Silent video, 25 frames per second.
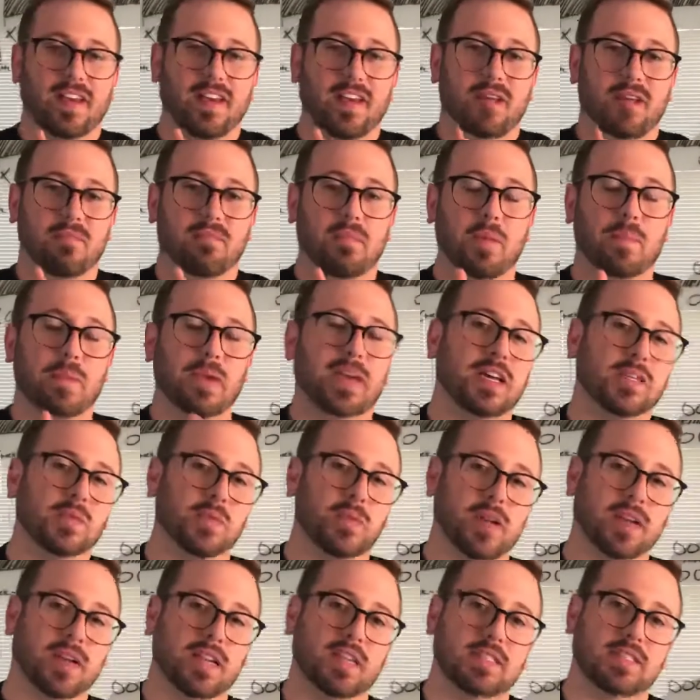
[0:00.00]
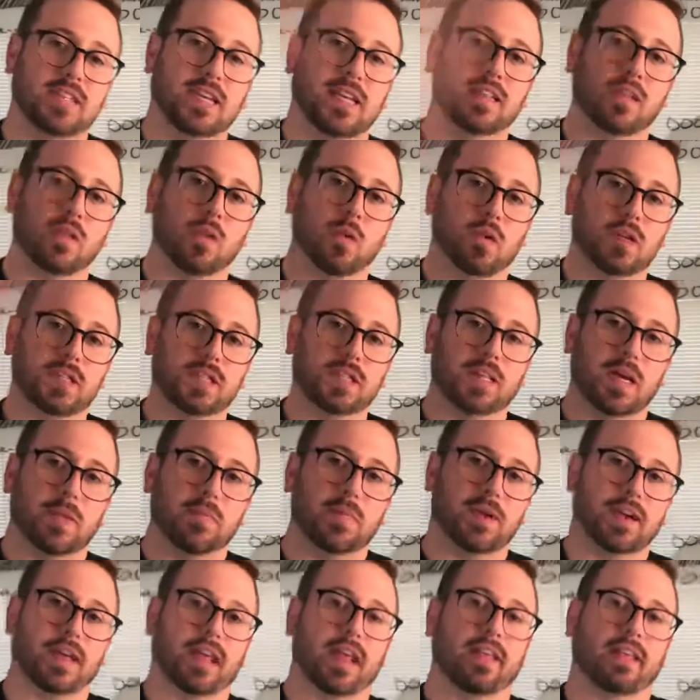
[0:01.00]
but because we're going to take the Lord's
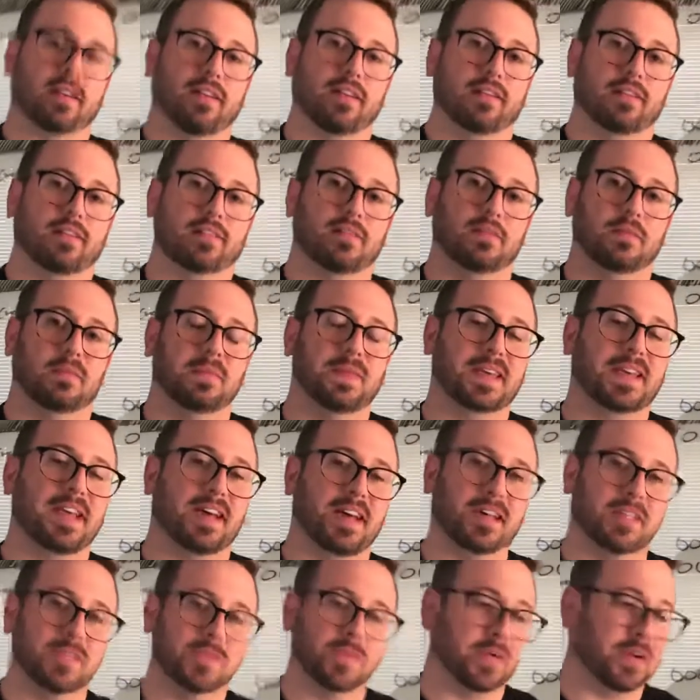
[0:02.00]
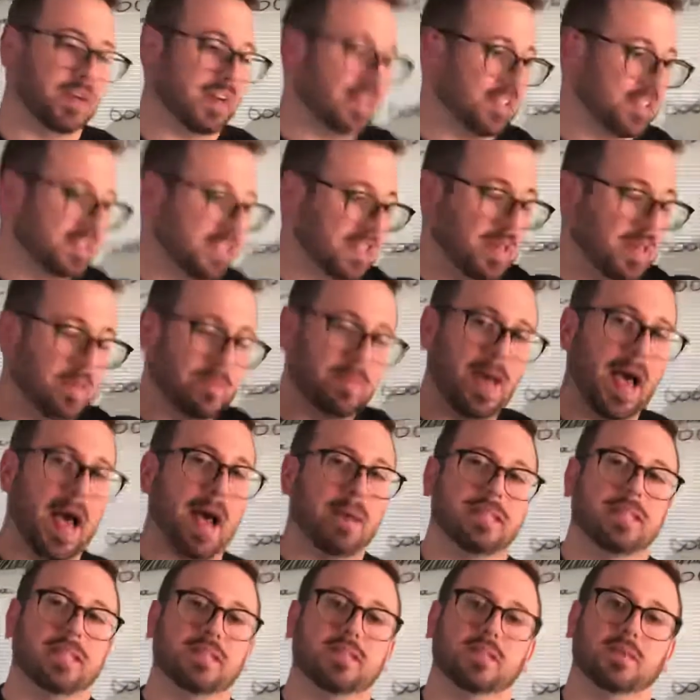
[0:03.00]
Supper together. Because we're going to see
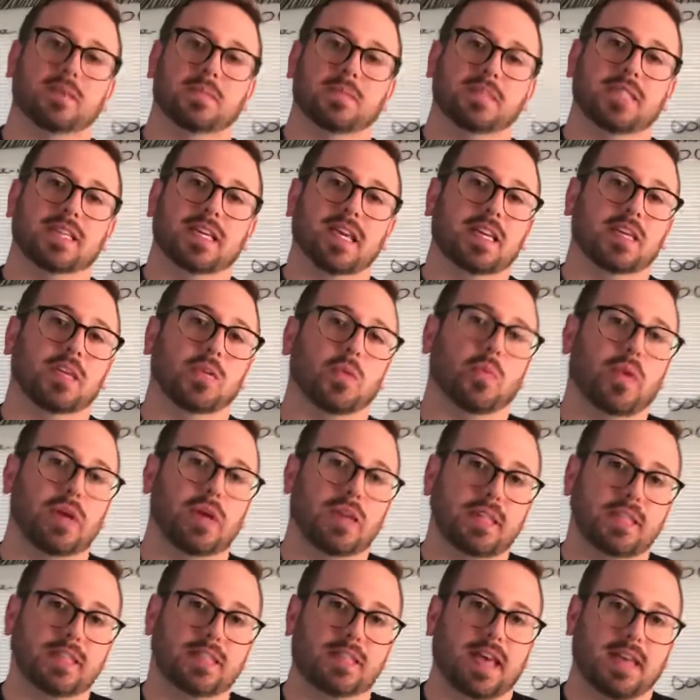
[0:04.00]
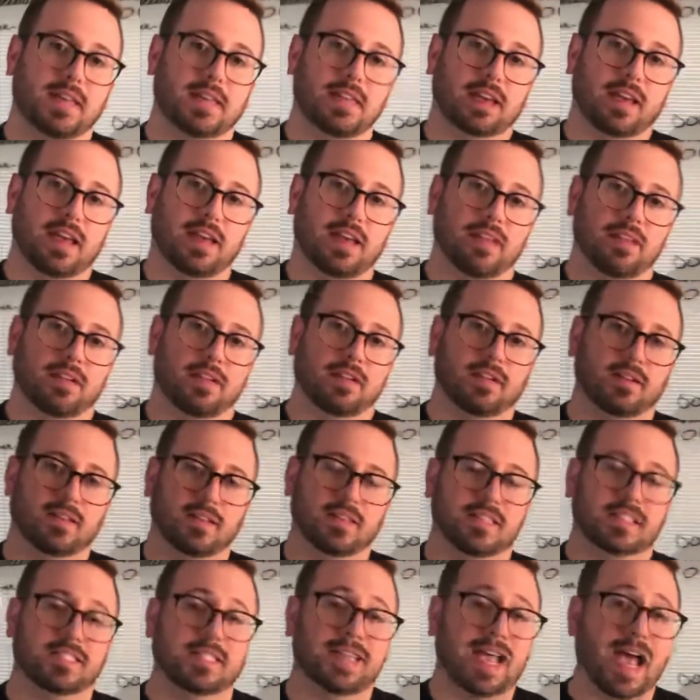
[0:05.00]
baptisms and get to witness that together.
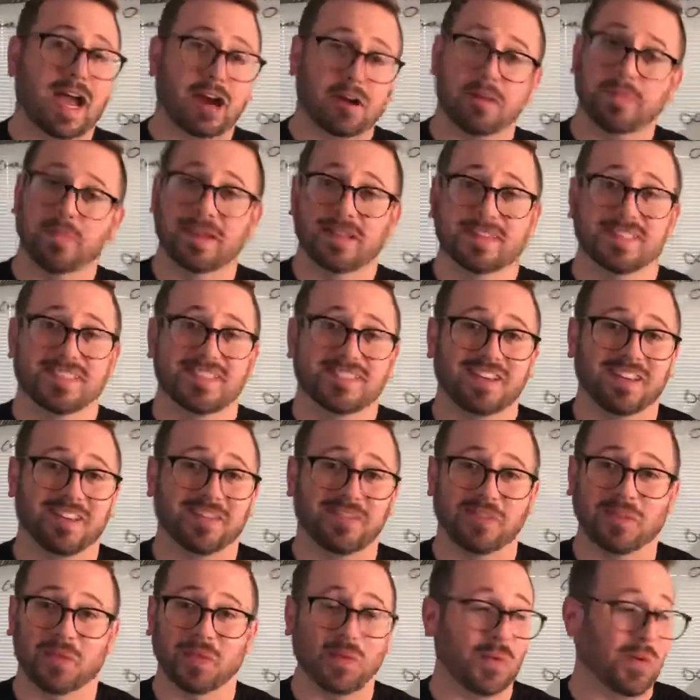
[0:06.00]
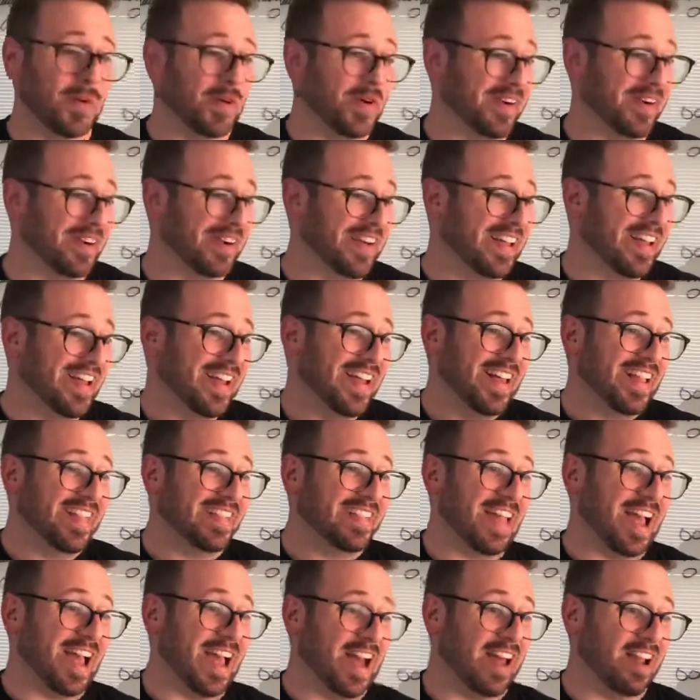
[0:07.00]
The sacraments of the Lord
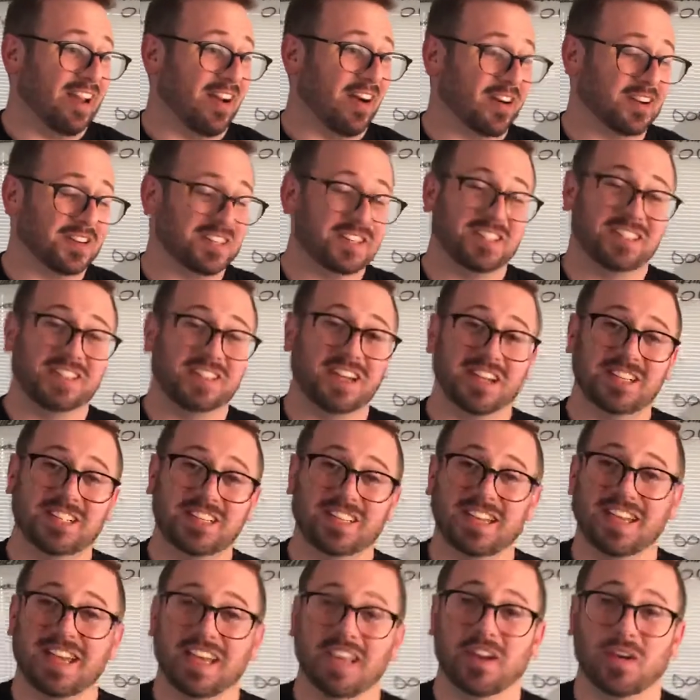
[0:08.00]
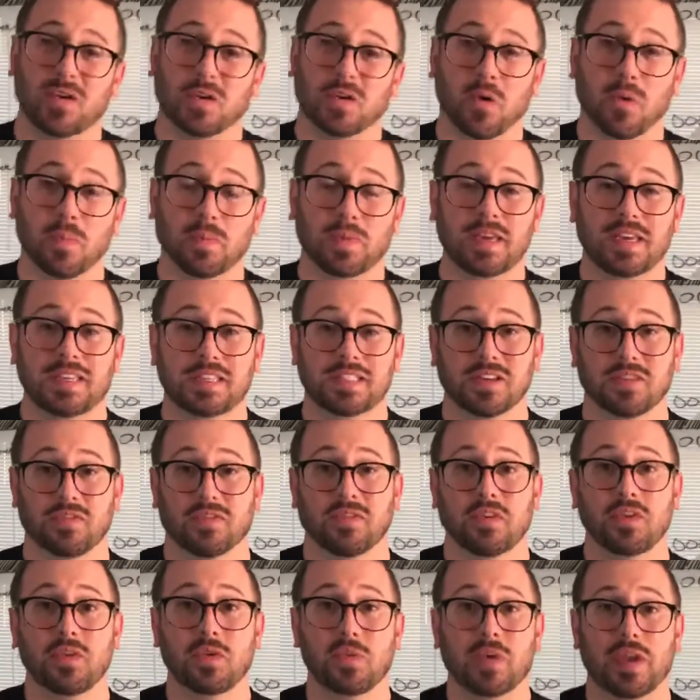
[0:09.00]
that are such an integral piece of
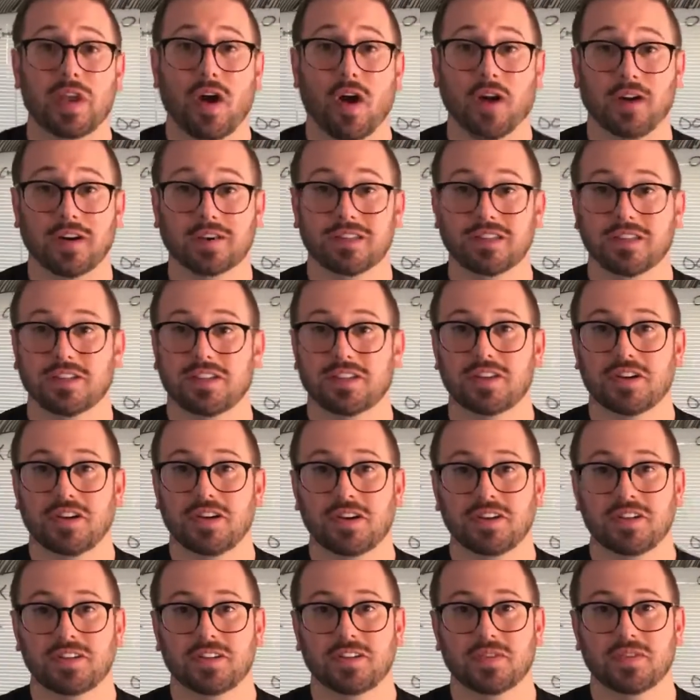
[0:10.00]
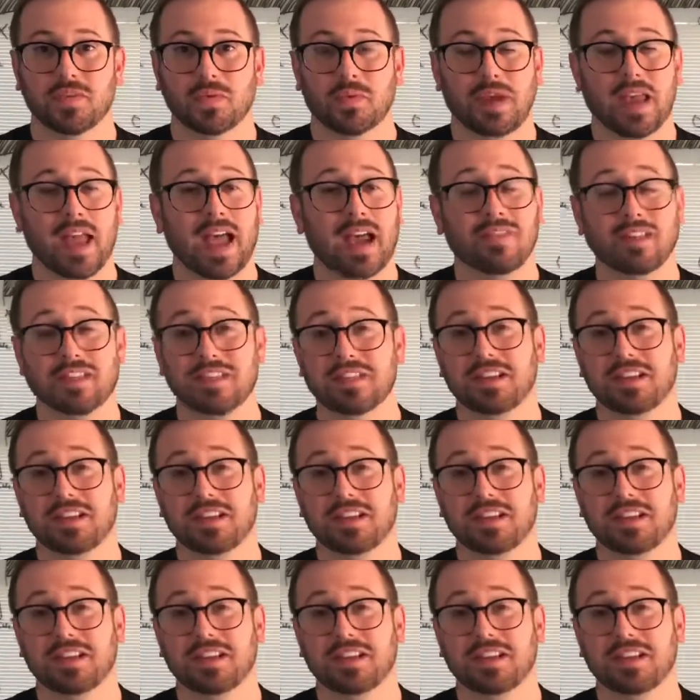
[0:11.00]
who we are as a church, we haven't